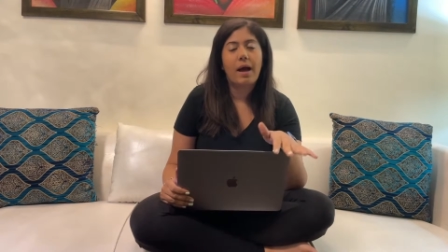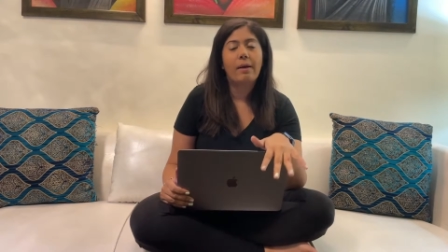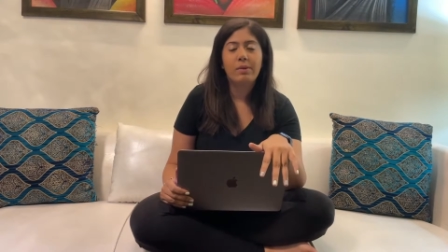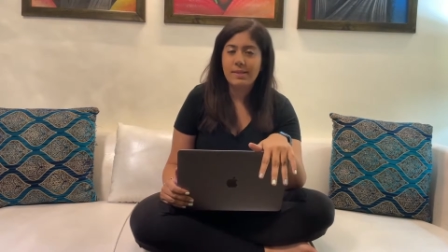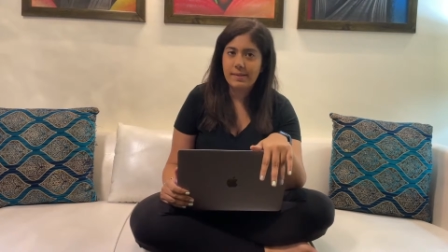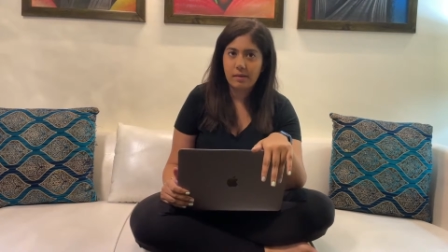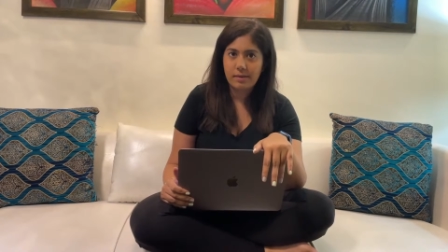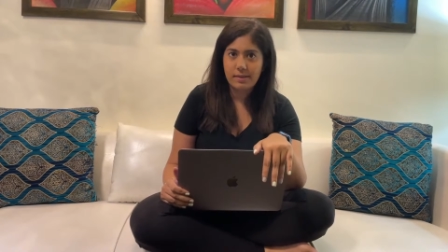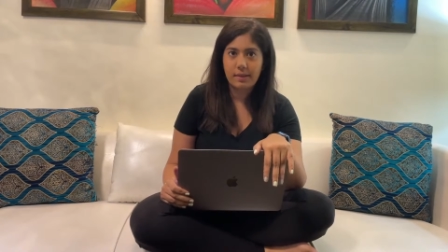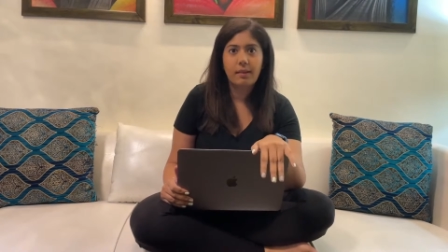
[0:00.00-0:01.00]
I mean,
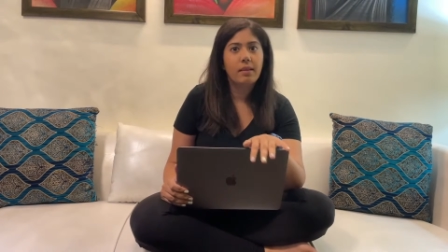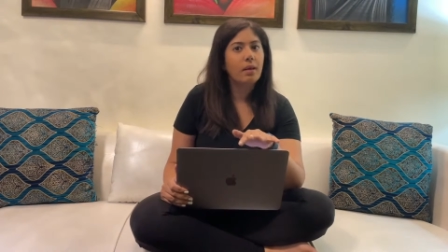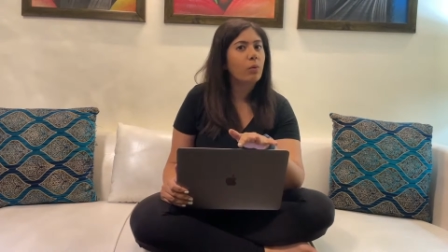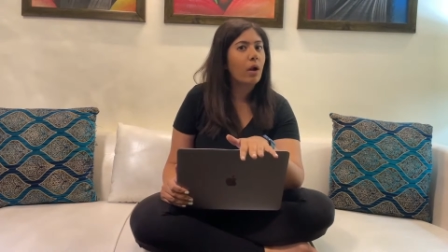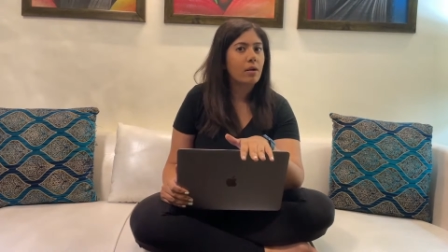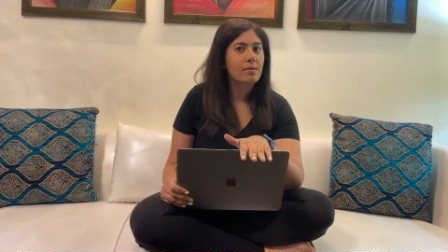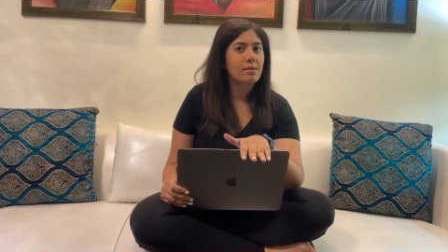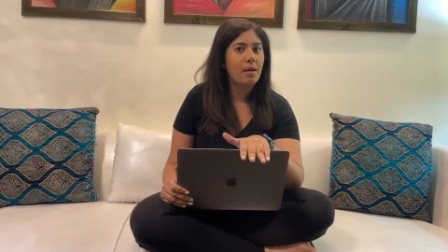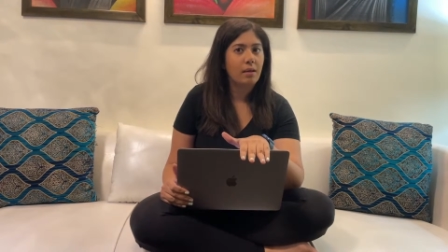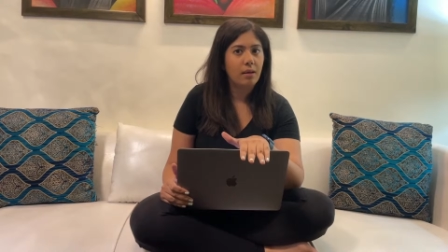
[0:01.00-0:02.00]
seriously, they don't
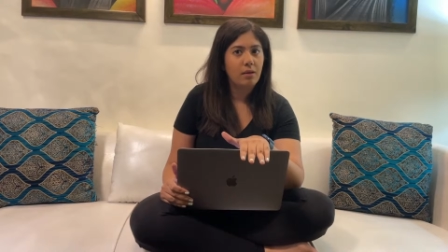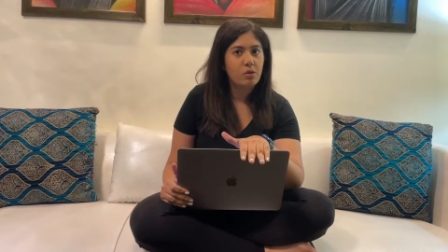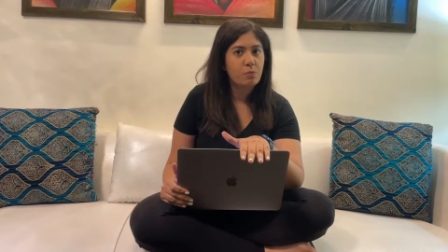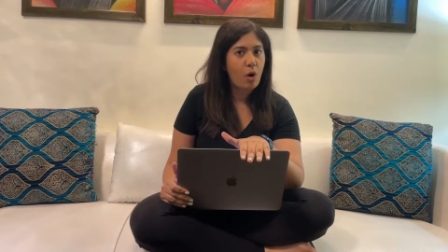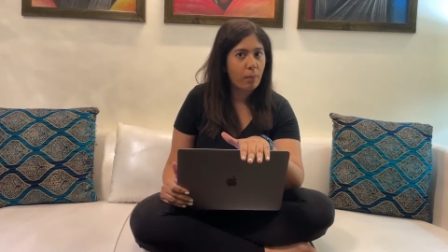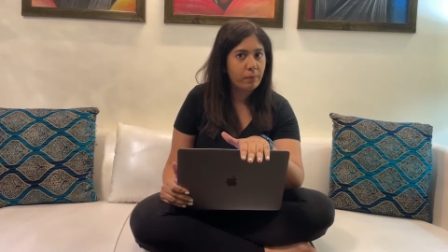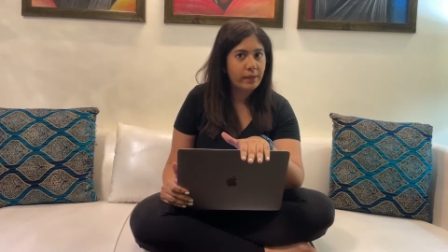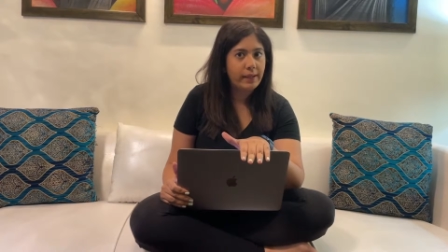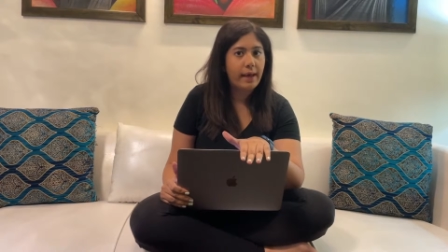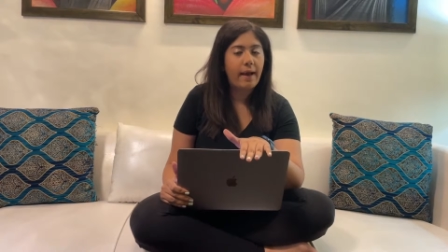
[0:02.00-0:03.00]
understand English
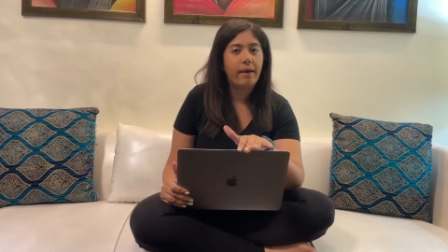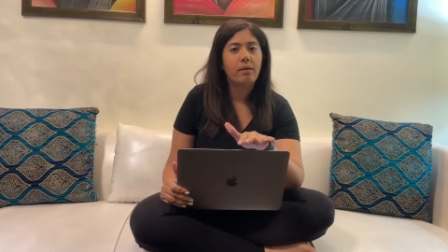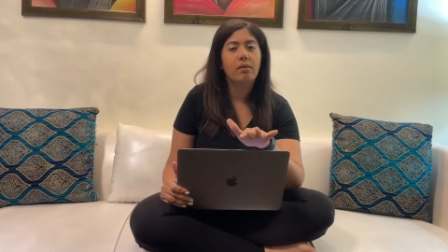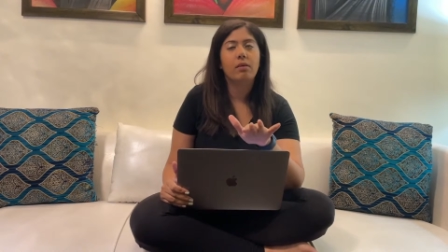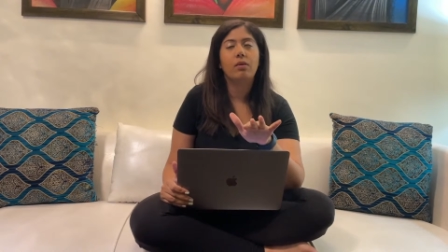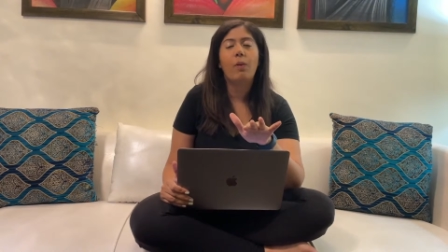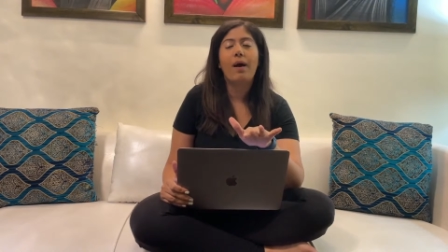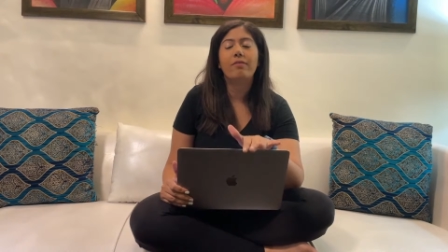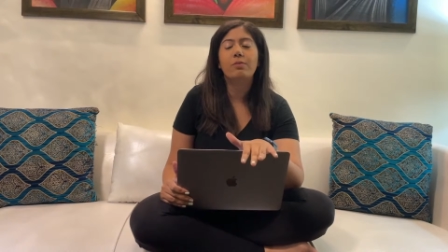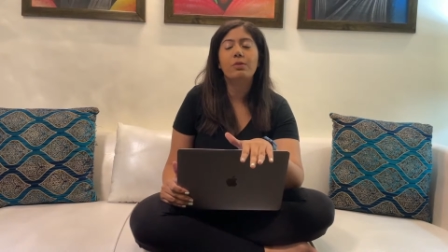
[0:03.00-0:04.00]
properly, and you
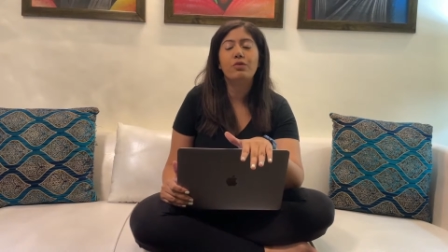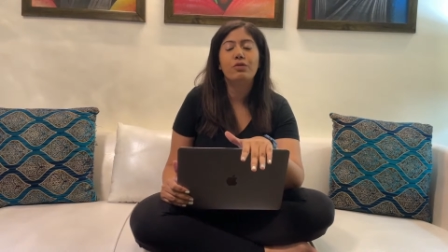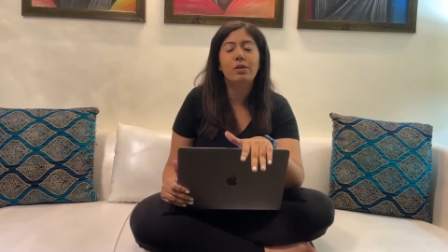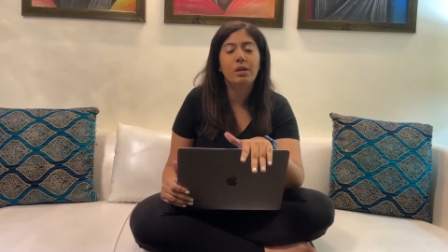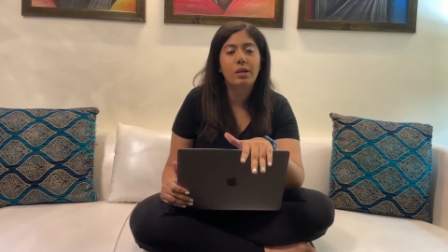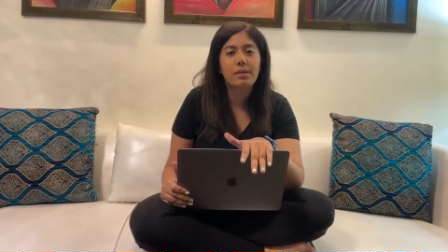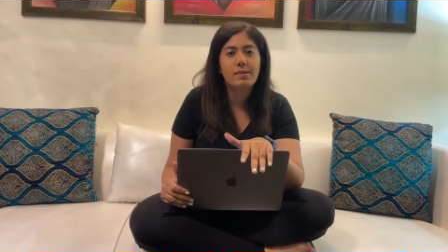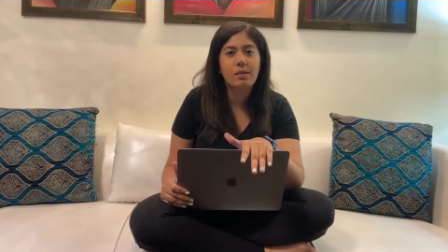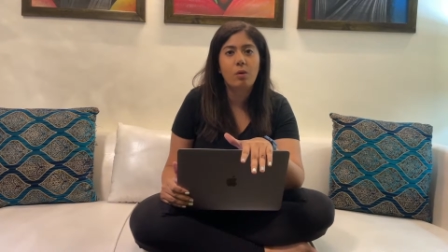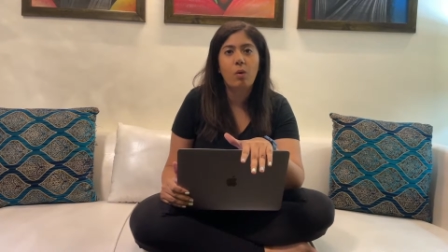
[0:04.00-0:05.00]
have to be really
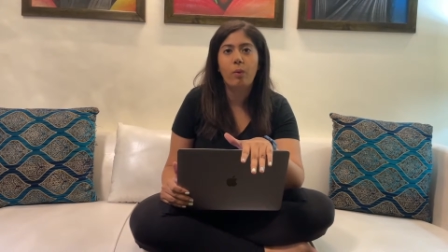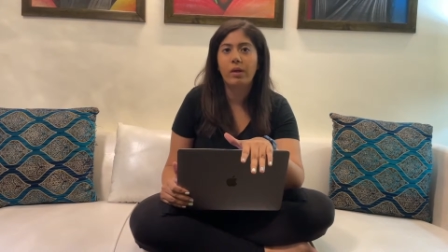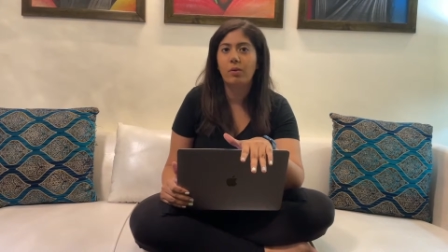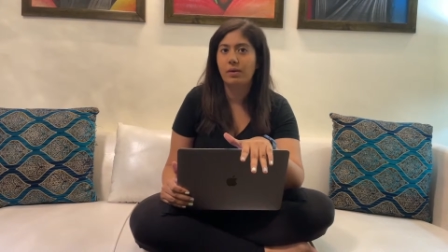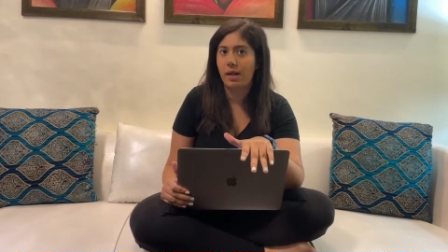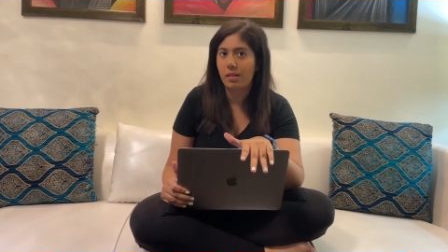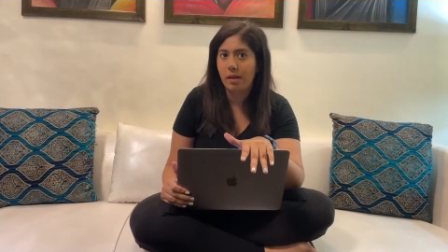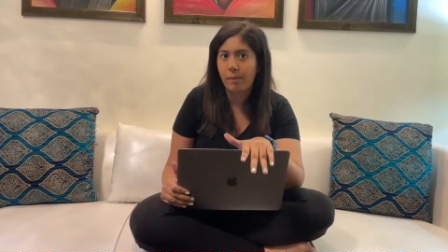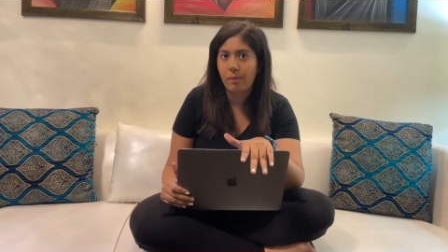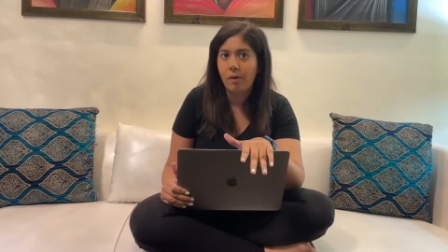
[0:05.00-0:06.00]
slow when you tell
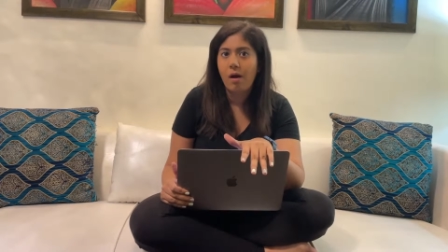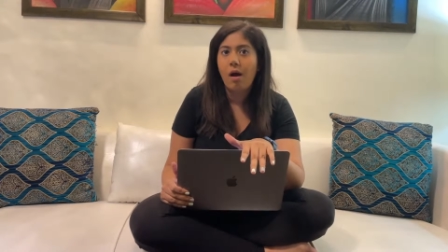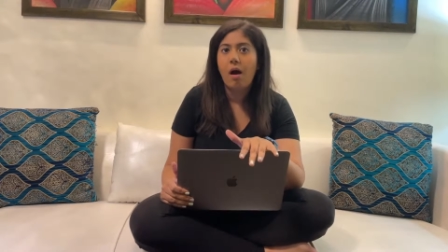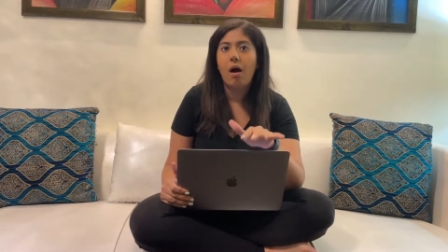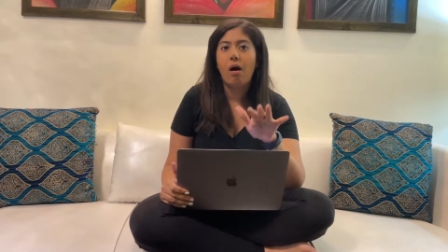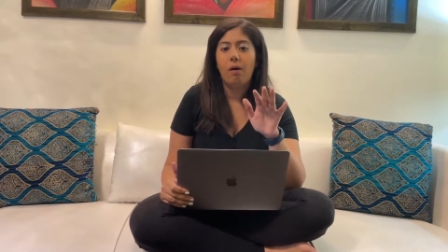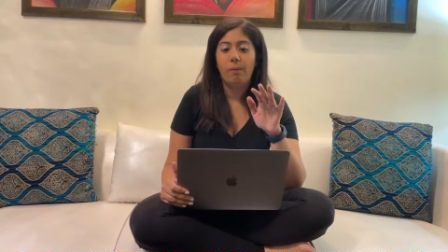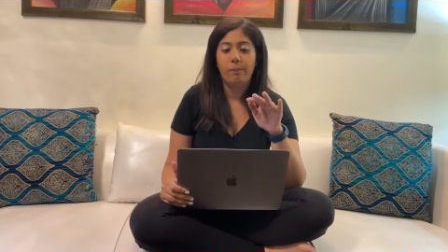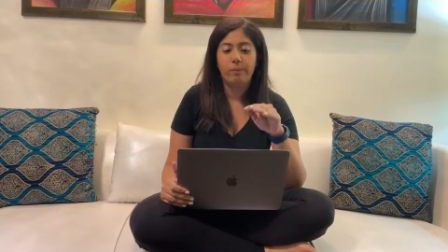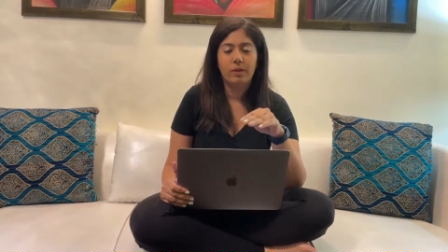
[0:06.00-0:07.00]
them
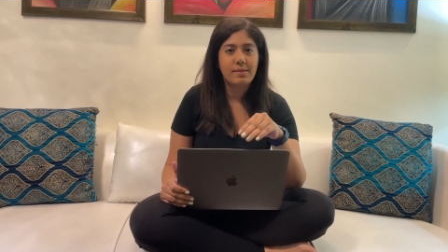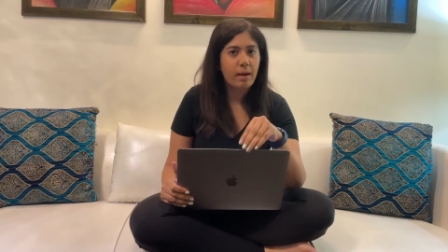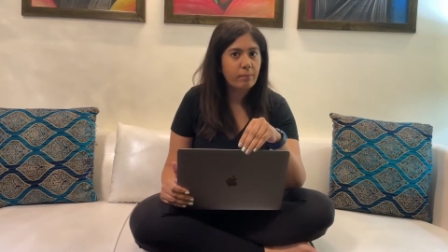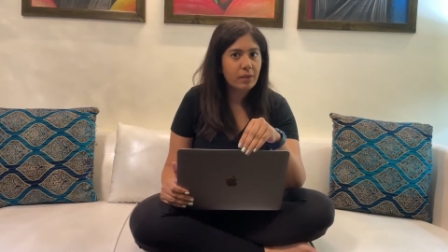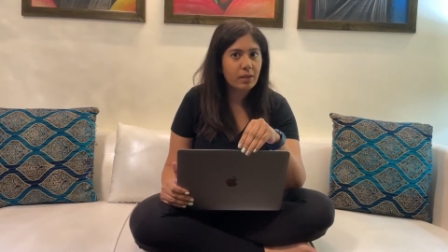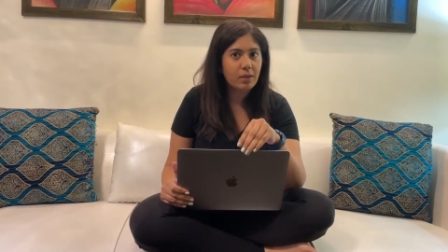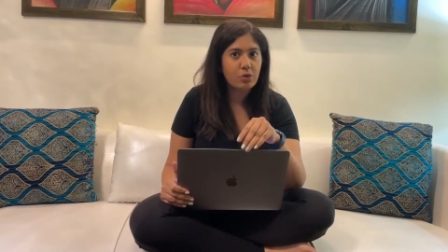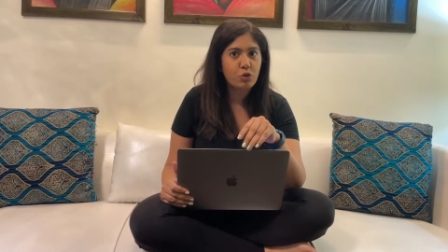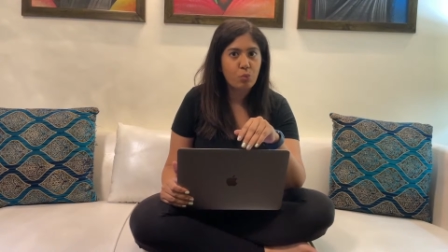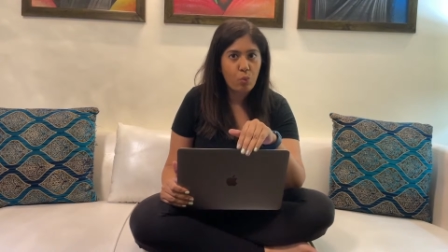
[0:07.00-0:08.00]
um something
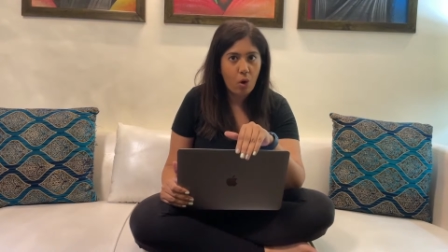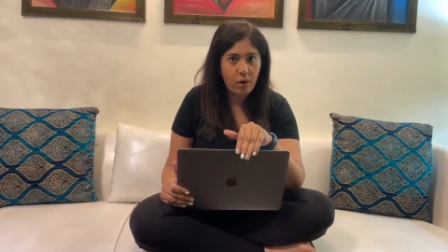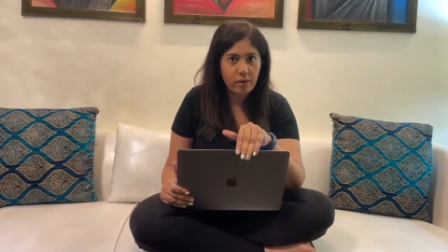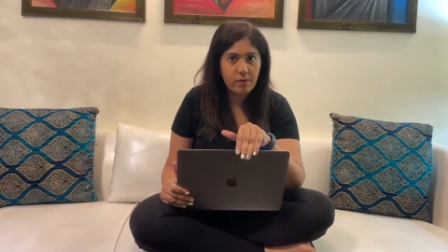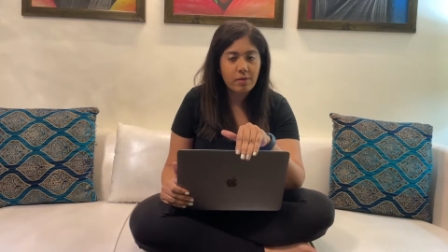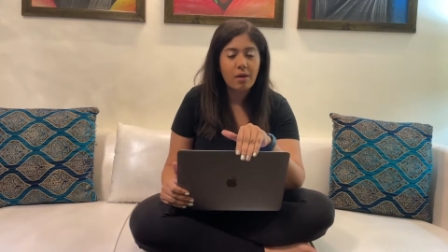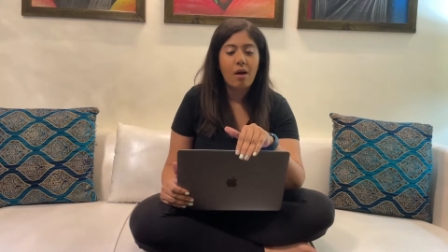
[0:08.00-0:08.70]
that you want,